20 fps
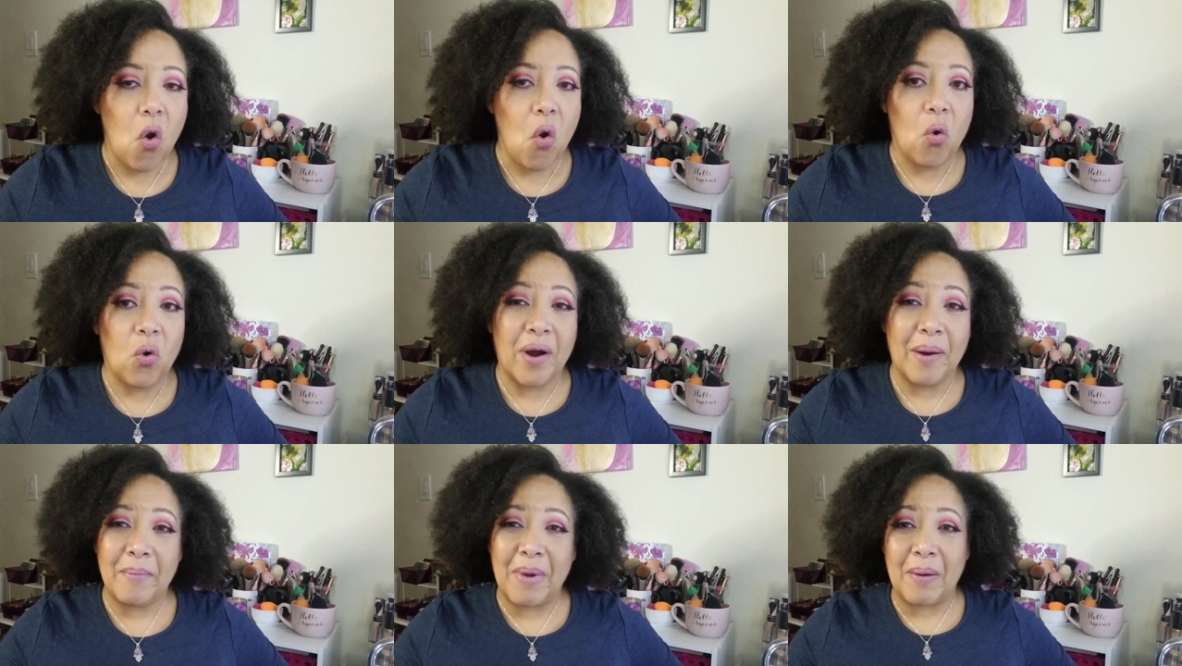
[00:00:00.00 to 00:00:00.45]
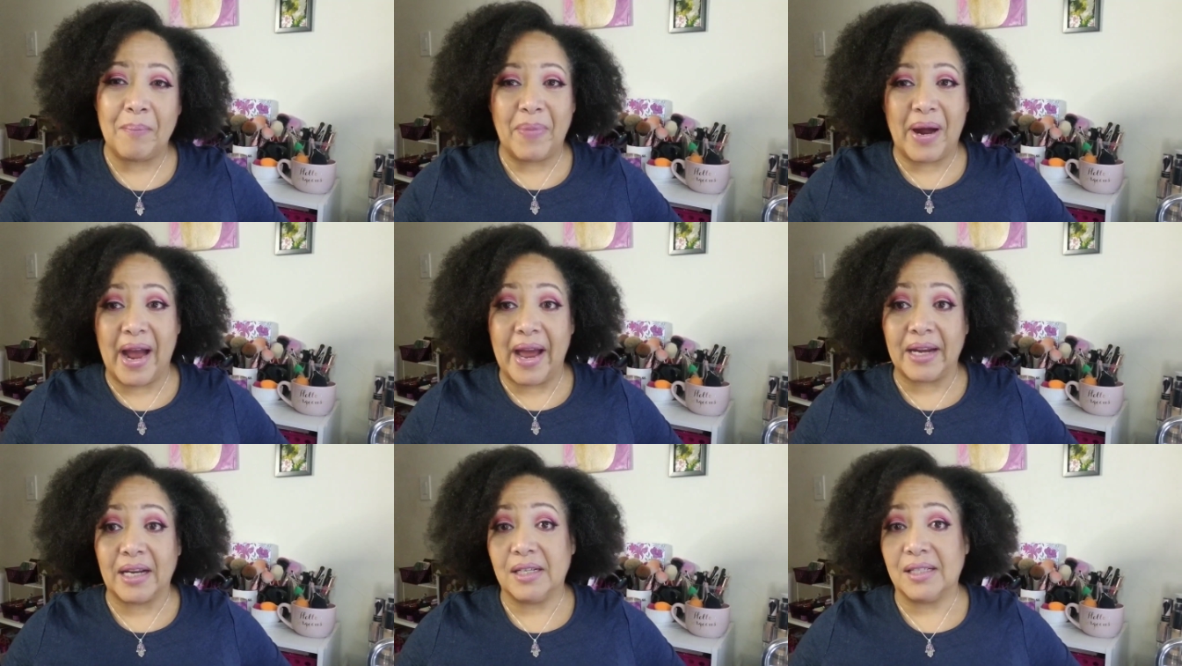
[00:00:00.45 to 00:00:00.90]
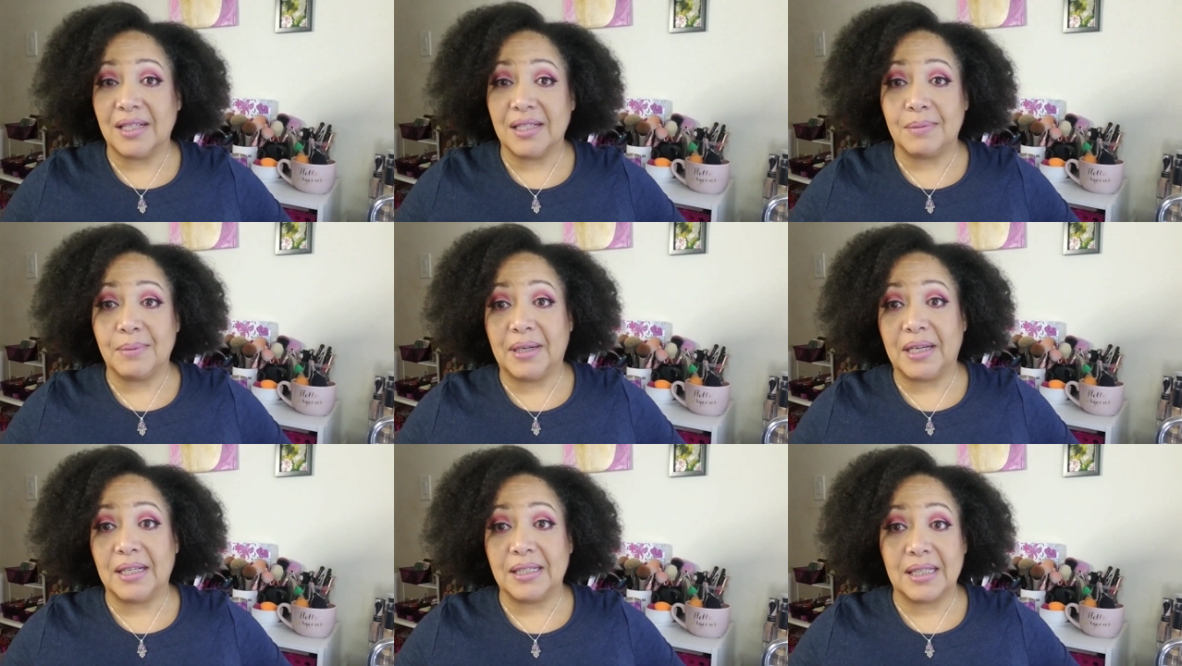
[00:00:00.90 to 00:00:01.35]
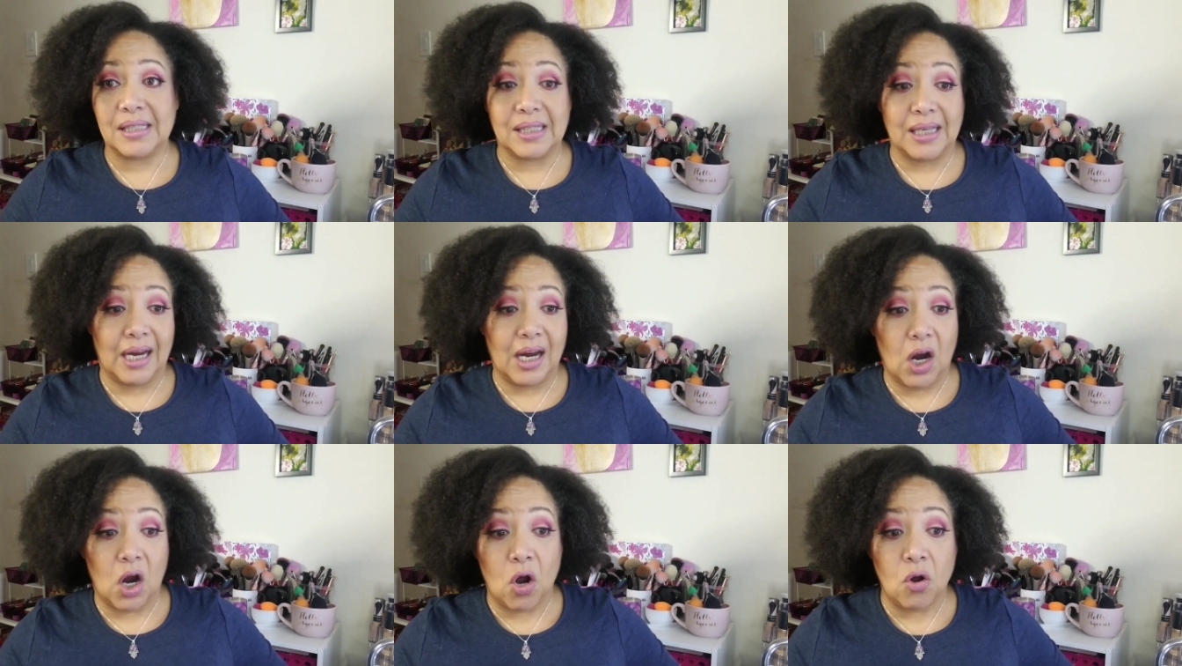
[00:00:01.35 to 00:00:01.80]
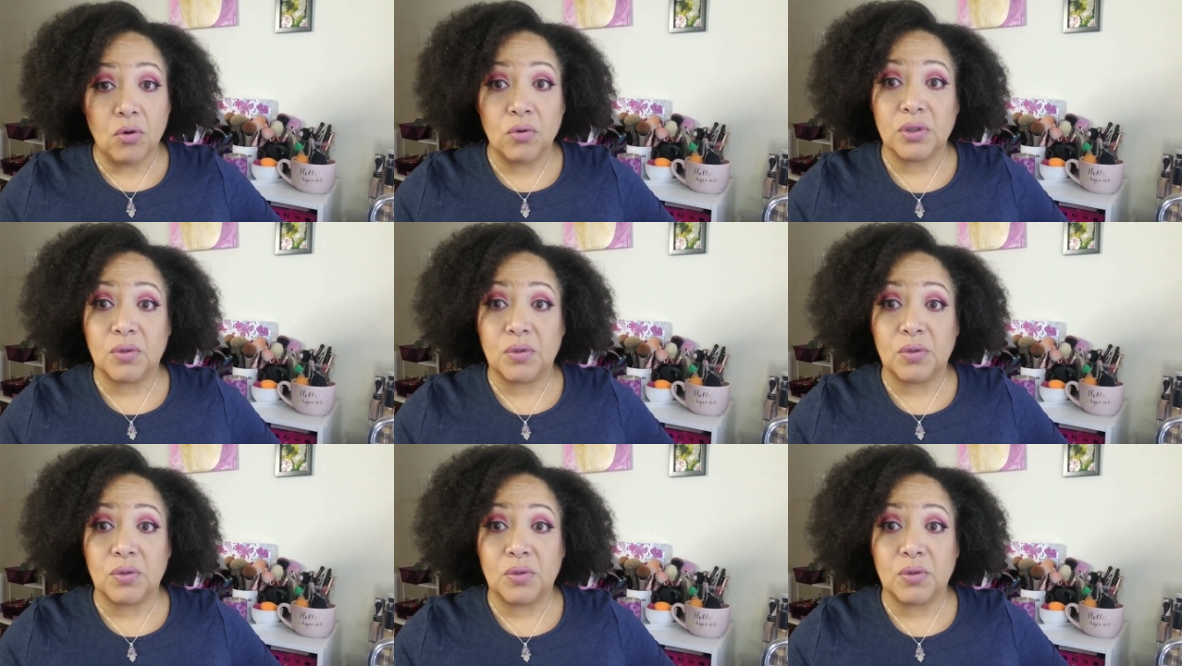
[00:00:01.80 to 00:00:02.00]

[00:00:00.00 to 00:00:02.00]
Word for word: Or am I buying it just because it's like, oh,